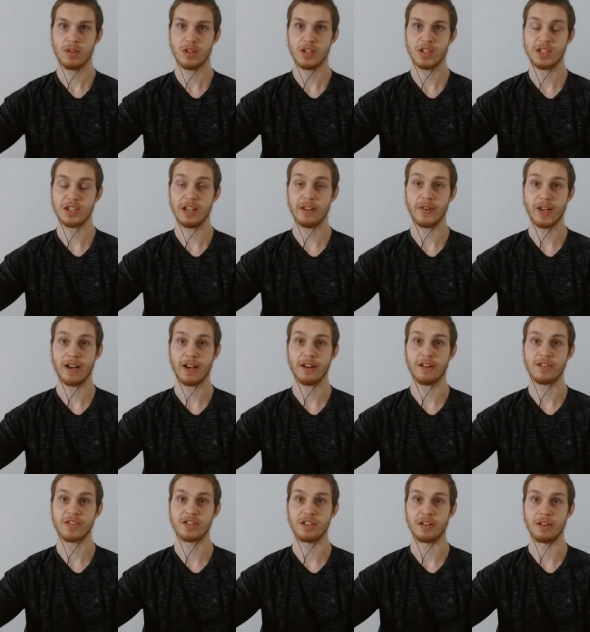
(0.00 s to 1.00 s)
Steven
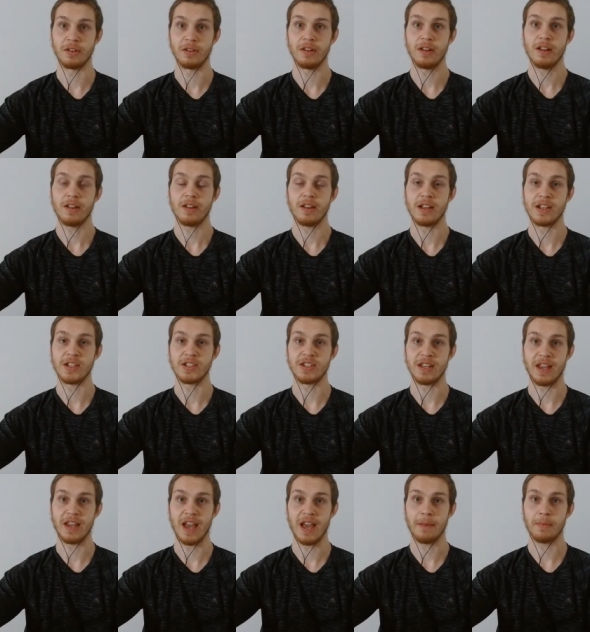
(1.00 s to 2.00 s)
Anderson is
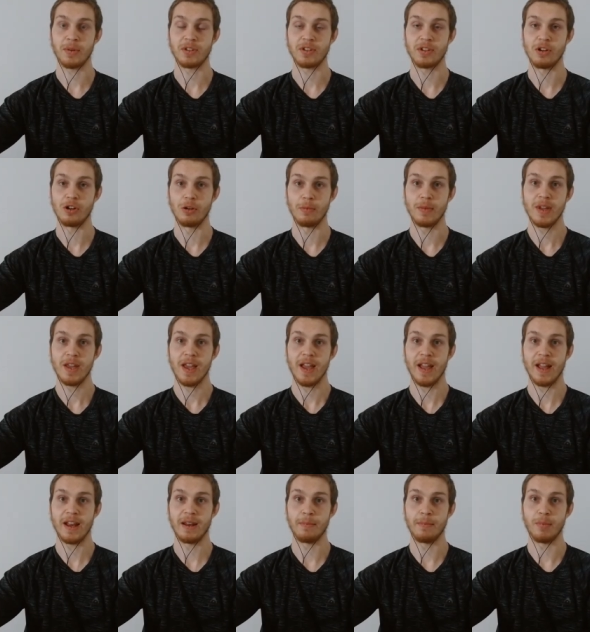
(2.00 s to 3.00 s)
the epitome
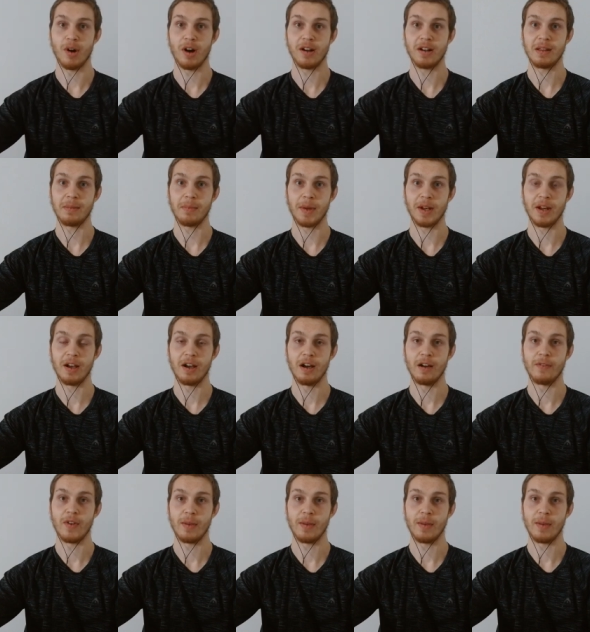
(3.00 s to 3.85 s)
and embodiment of